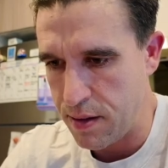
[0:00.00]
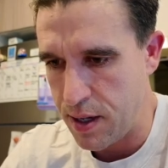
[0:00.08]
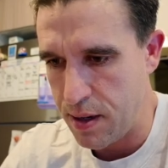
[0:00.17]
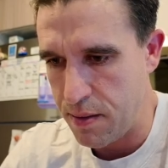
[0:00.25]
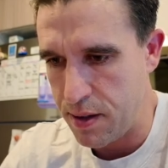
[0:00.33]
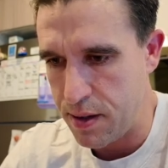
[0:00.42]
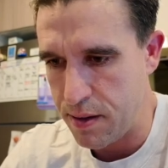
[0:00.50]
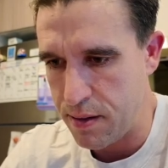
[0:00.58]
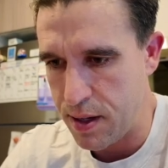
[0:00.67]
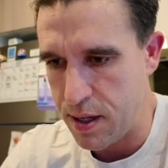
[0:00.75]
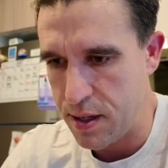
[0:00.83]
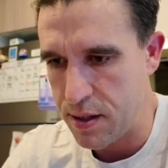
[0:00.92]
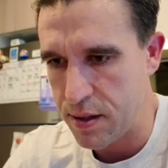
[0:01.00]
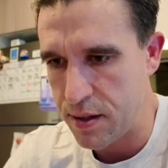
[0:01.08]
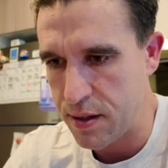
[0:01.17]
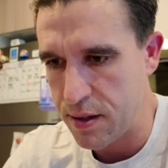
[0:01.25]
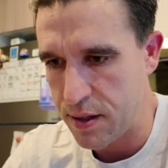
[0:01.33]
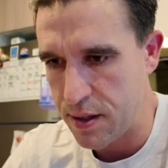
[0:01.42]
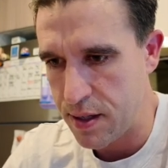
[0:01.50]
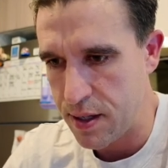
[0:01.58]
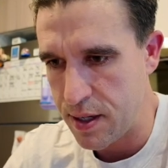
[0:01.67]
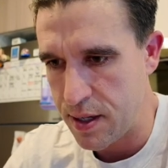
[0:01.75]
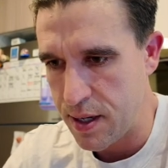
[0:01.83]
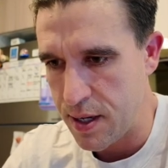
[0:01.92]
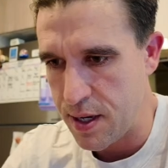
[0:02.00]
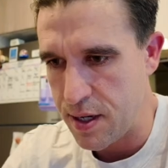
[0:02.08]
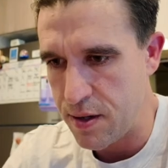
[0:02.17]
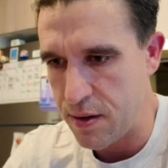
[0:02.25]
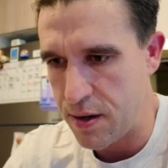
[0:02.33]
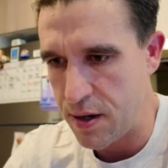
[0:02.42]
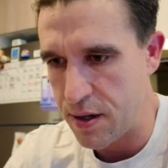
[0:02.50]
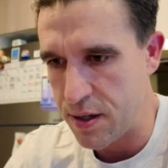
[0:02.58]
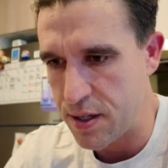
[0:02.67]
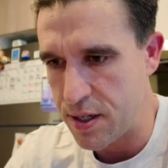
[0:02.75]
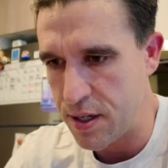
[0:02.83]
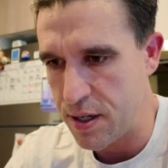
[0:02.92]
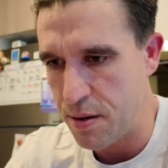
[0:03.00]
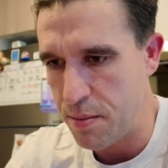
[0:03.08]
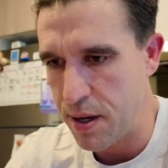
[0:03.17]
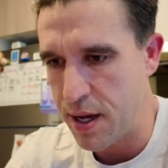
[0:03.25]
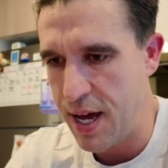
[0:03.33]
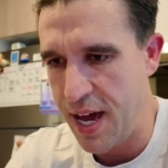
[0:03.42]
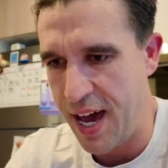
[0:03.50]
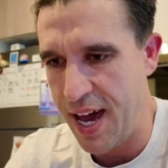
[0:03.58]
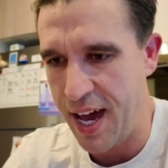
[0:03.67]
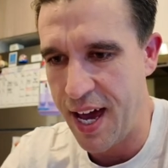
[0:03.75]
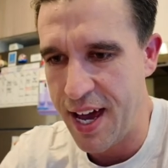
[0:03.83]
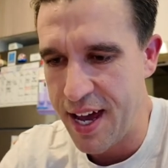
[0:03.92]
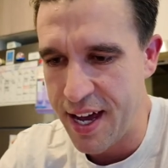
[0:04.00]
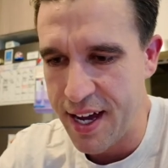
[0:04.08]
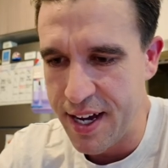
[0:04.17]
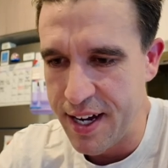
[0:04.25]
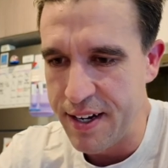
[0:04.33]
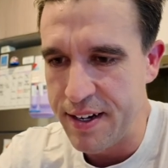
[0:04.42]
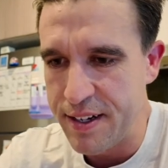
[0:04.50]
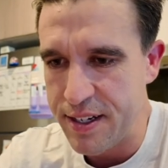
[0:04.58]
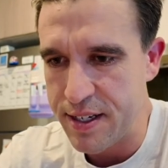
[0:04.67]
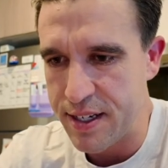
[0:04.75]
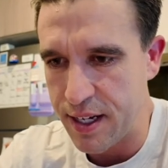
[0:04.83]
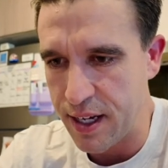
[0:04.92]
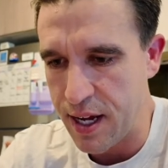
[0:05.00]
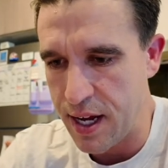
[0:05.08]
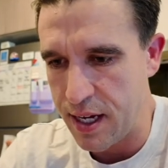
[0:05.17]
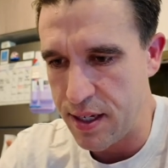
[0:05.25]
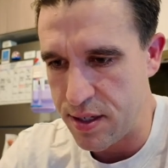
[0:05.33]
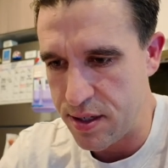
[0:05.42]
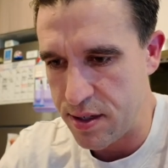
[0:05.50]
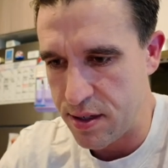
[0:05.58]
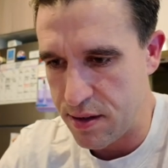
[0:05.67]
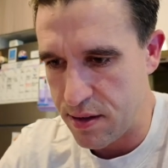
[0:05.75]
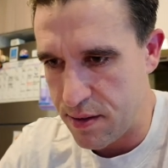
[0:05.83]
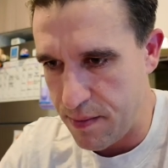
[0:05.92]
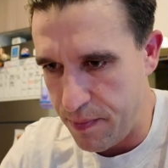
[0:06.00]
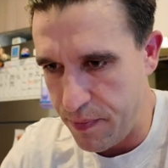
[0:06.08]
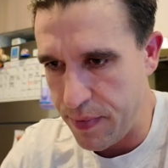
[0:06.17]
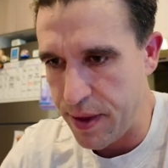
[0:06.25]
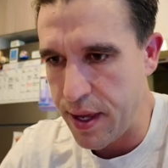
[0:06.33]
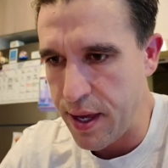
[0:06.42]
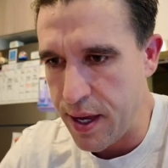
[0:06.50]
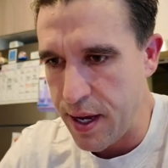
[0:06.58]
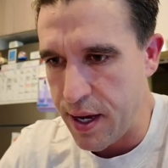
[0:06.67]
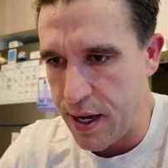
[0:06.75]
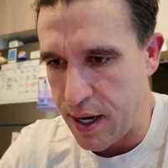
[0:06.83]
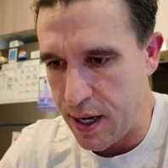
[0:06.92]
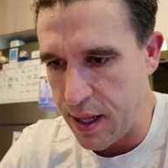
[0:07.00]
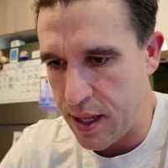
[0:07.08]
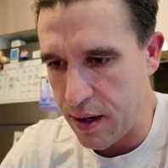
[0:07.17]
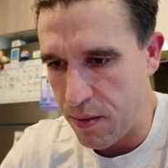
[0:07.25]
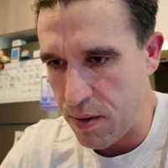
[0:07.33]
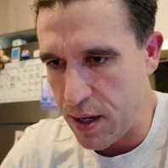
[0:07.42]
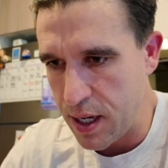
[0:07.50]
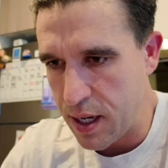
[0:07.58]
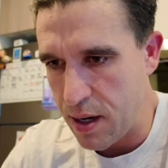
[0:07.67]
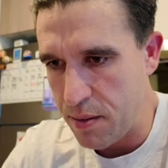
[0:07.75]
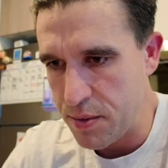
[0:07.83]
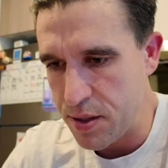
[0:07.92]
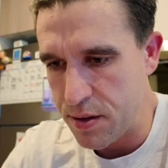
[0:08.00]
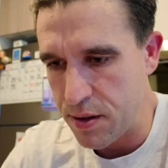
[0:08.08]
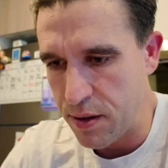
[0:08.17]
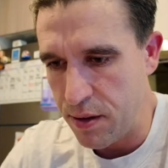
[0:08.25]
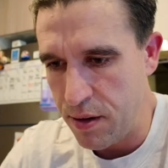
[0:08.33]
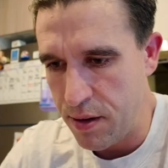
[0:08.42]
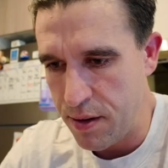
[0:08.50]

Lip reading: do we do this? Do not disturb. Just in case anything weird comes through.